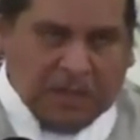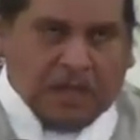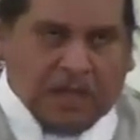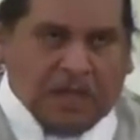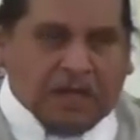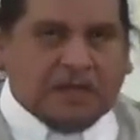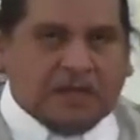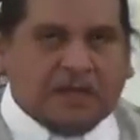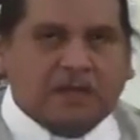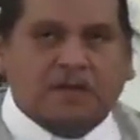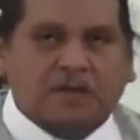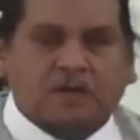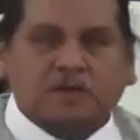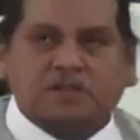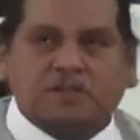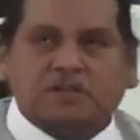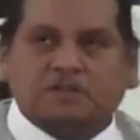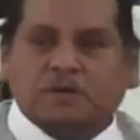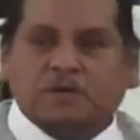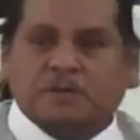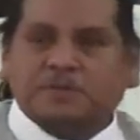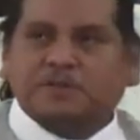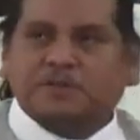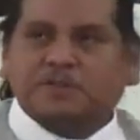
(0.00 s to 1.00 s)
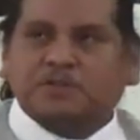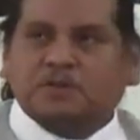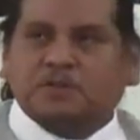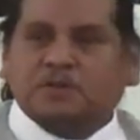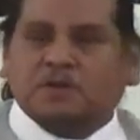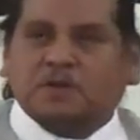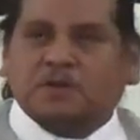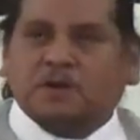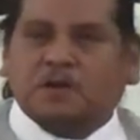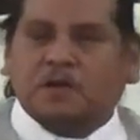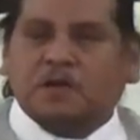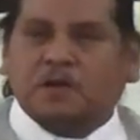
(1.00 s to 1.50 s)
And in our
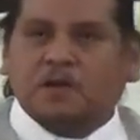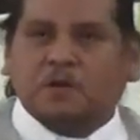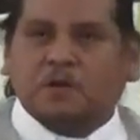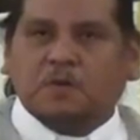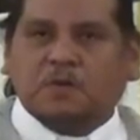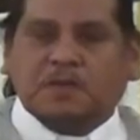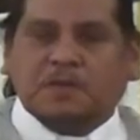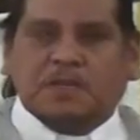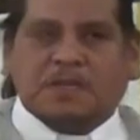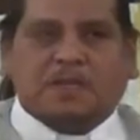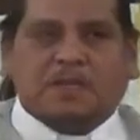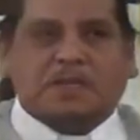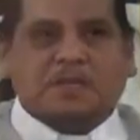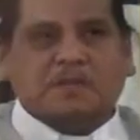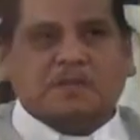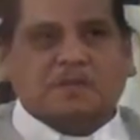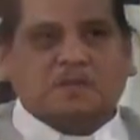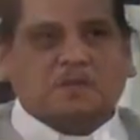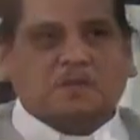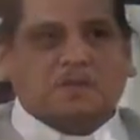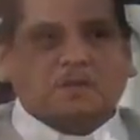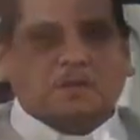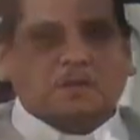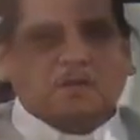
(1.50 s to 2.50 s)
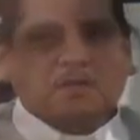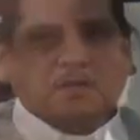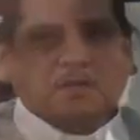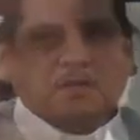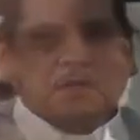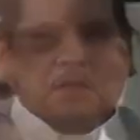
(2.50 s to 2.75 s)
scripture, we hear